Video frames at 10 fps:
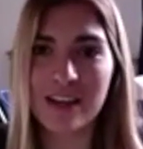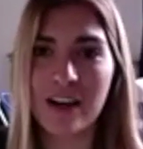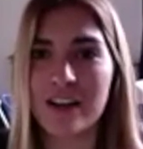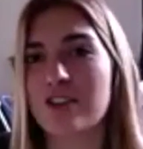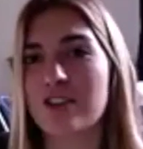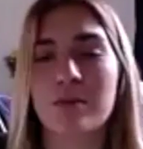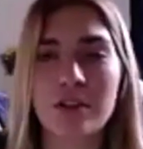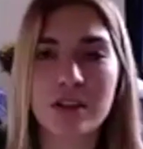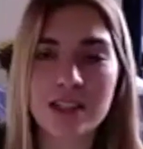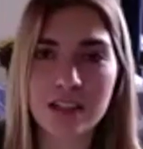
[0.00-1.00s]
Actually, I'm
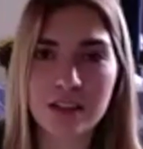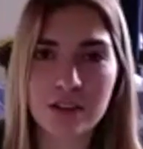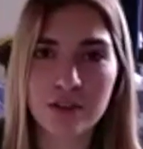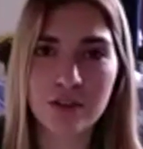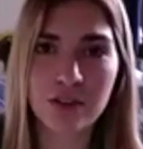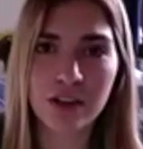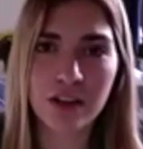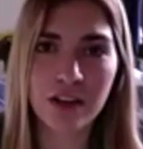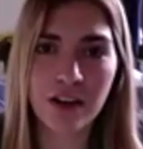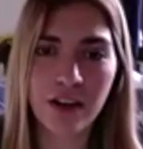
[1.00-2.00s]
gonna send you
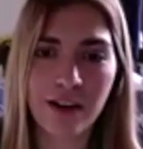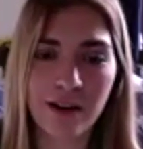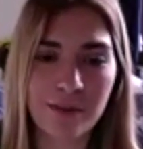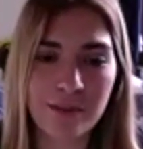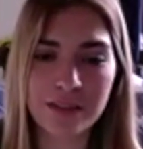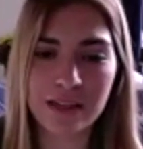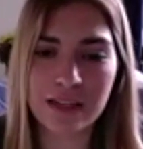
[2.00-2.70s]
the